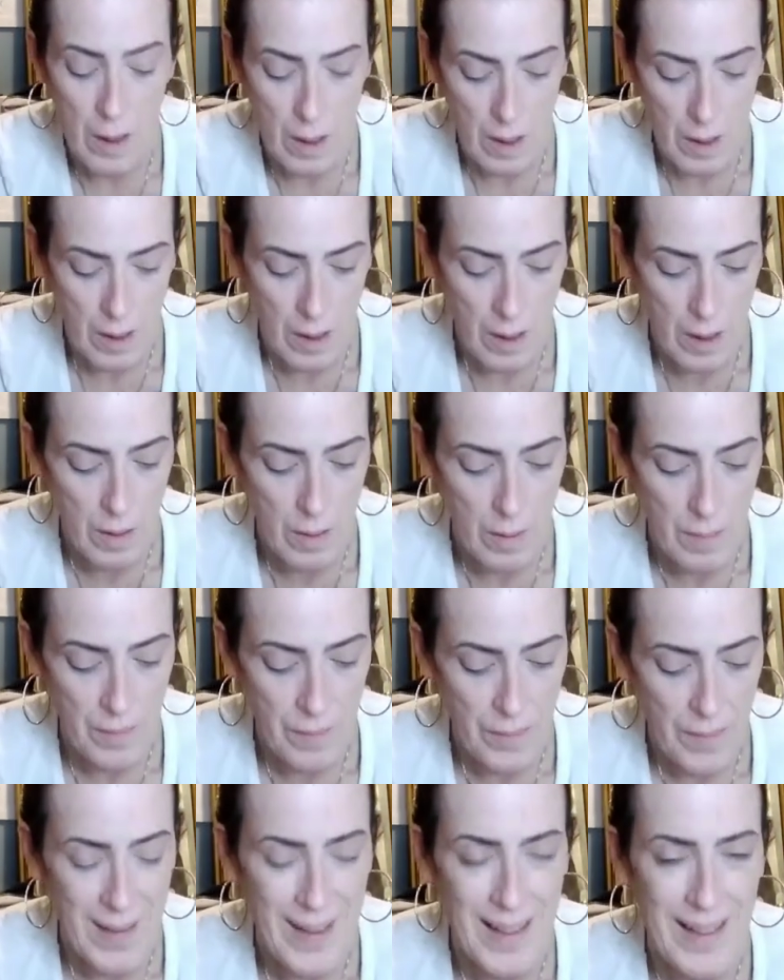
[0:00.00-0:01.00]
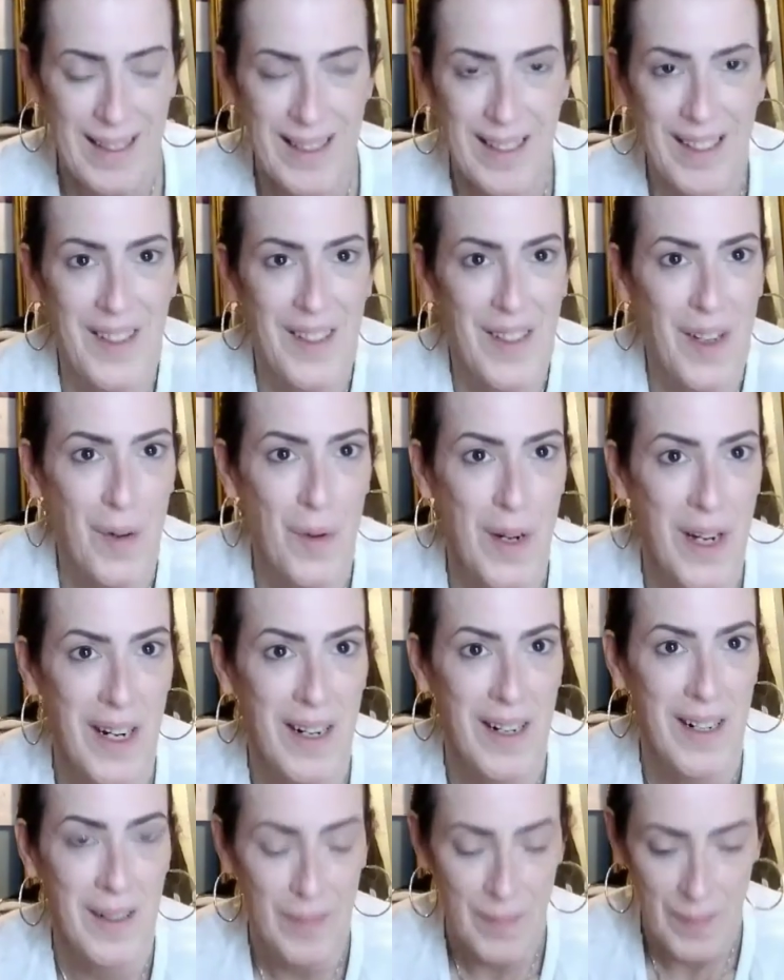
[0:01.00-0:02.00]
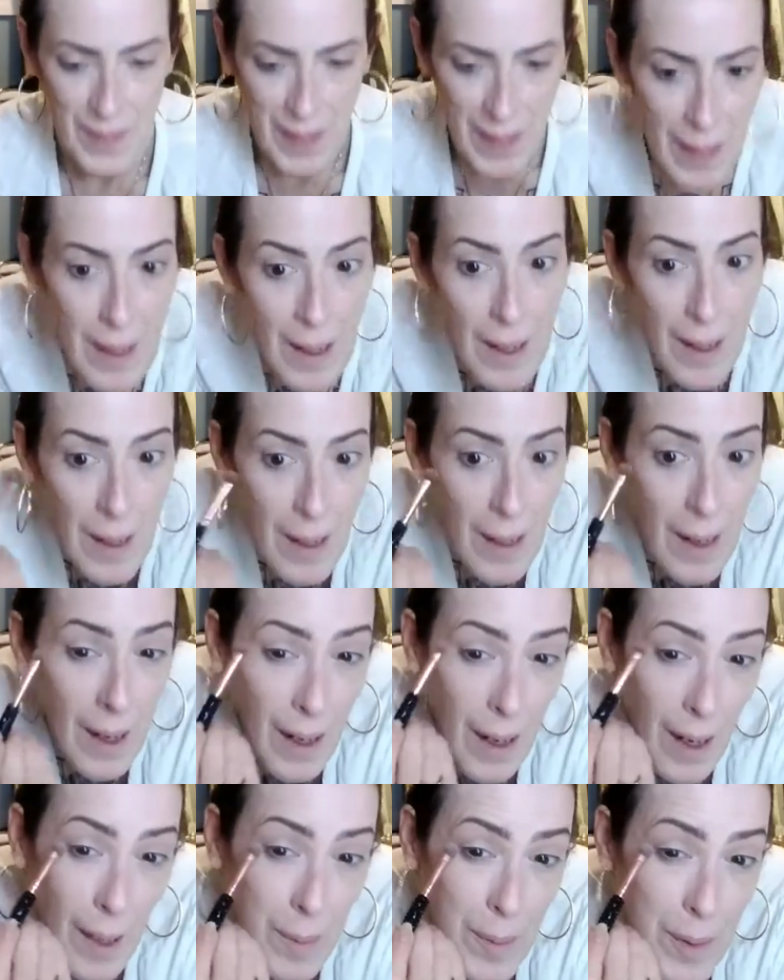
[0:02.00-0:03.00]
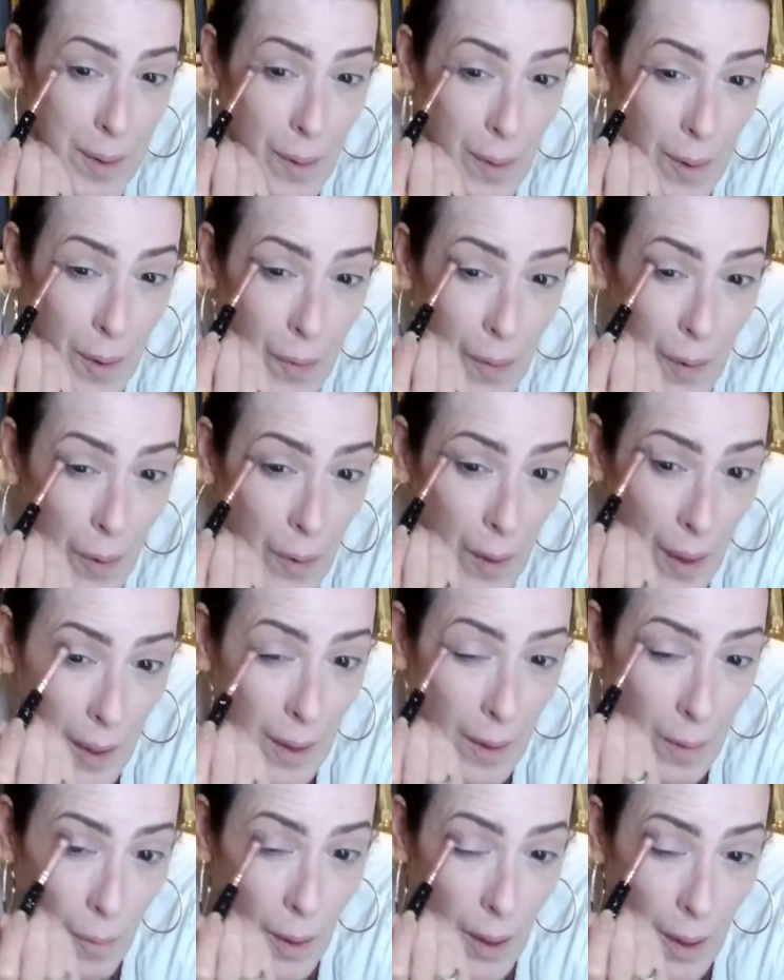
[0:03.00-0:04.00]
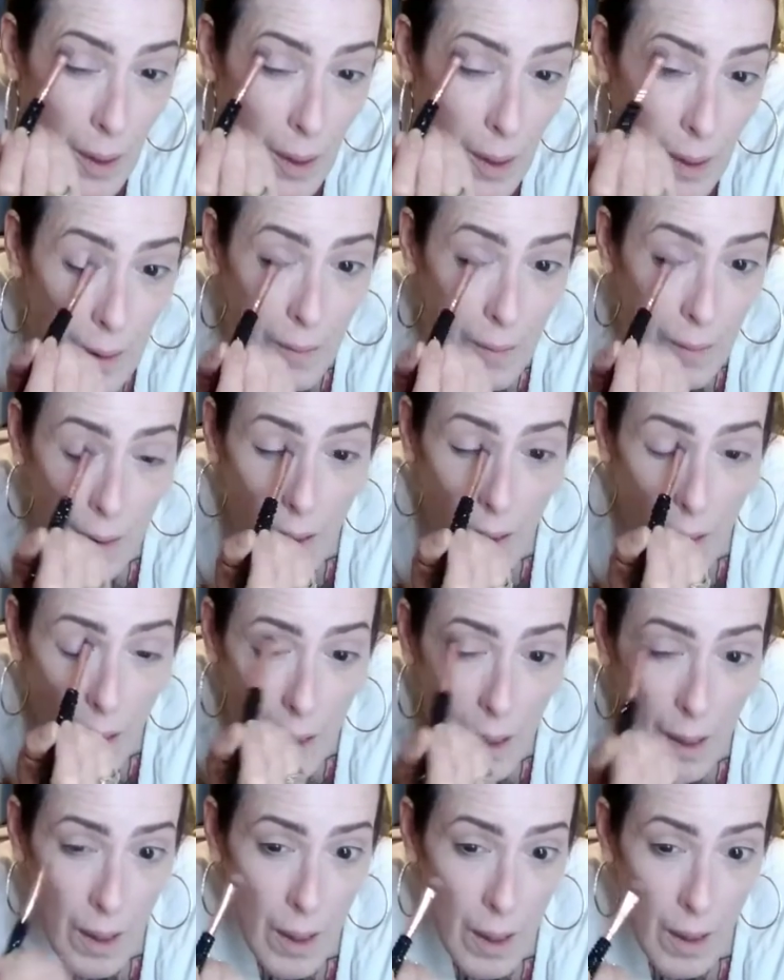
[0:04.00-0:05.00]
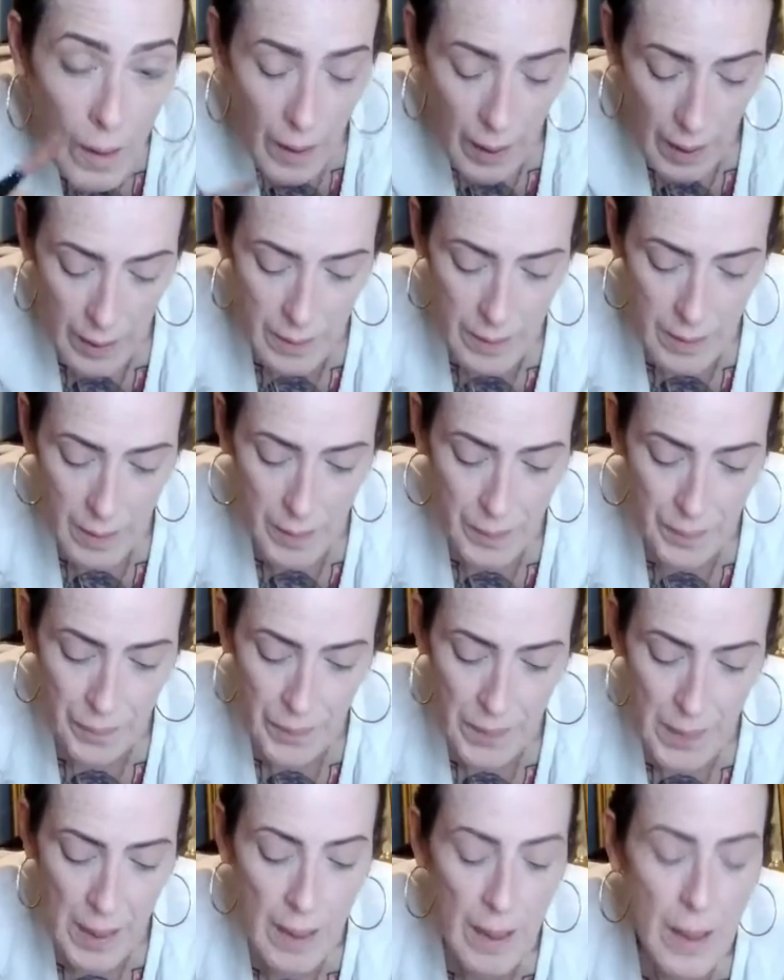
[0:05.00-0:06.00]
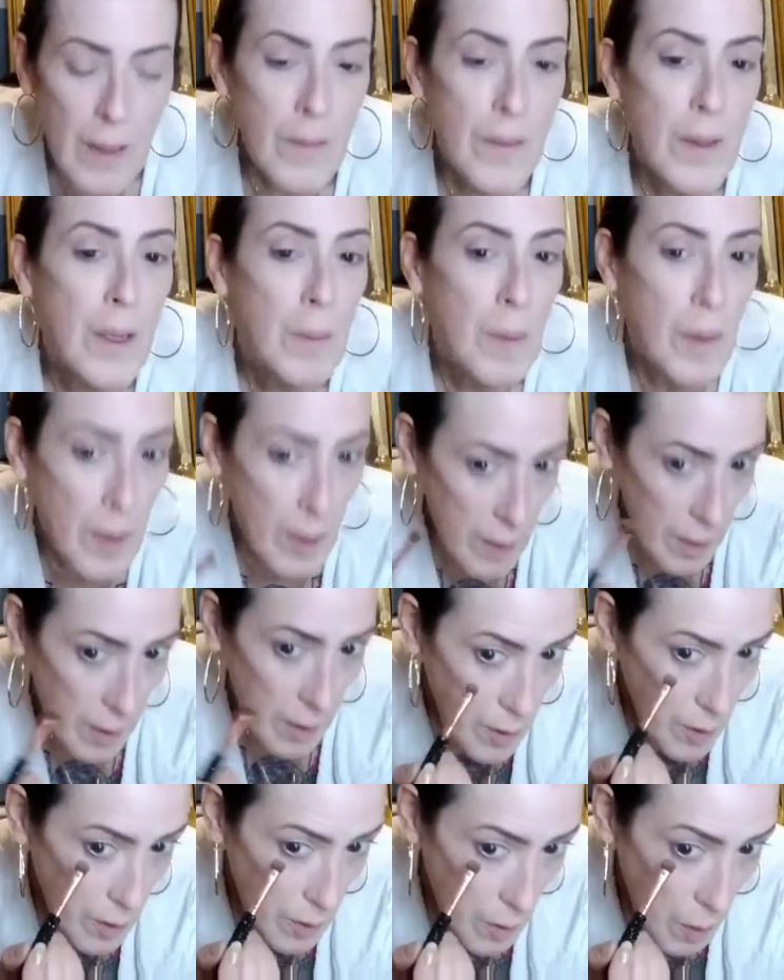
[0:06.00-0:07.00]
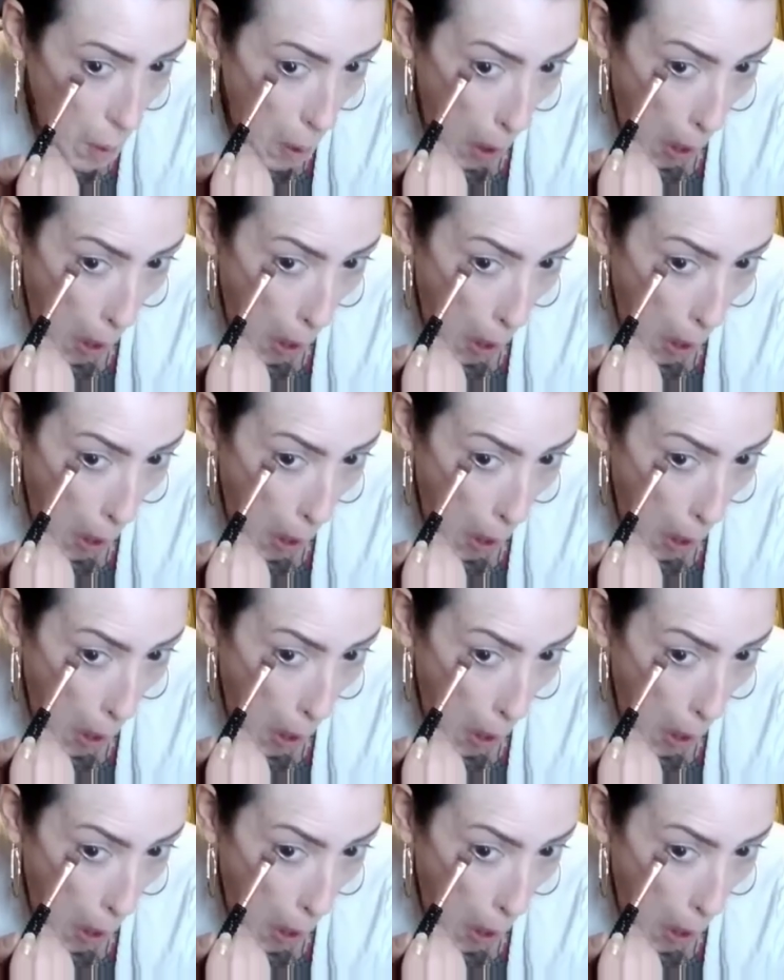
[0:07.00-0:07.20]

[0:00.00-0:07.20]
you know, this is so weird. I'm still going to feel naked when I leave. Okay, so then I'm going to just